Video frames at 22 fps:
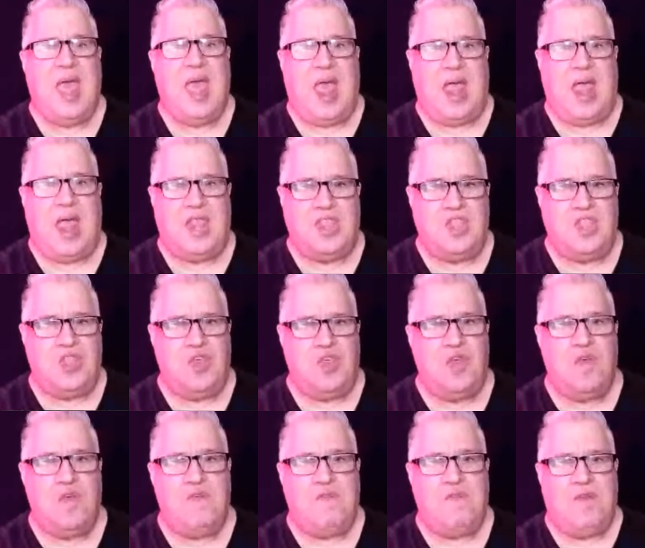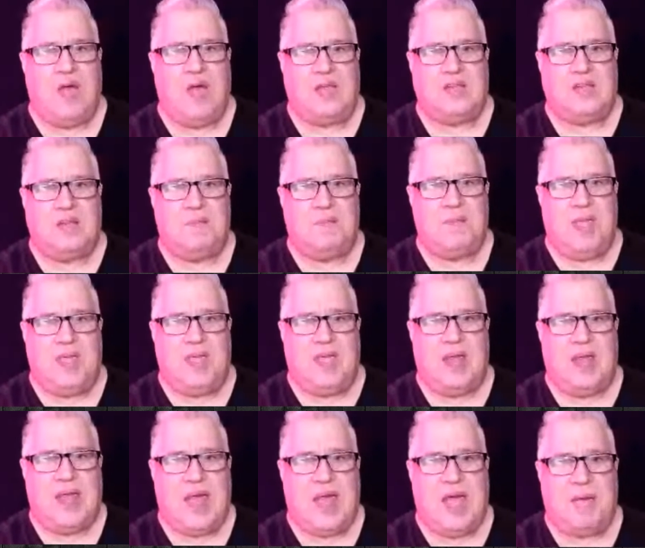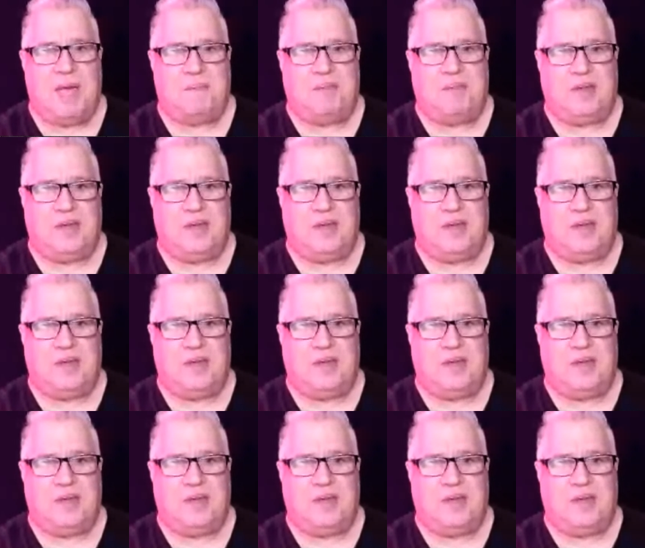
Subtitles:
and you've got to make it happen.